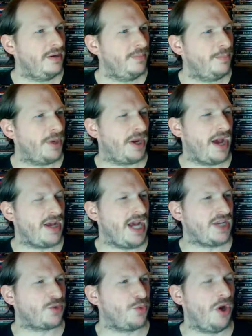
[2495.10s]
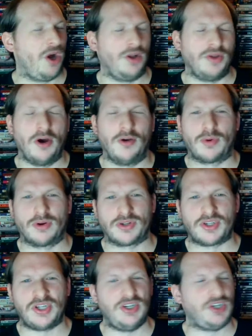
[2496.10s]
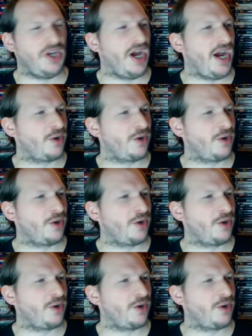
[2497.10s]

But as we all know, of course, CGI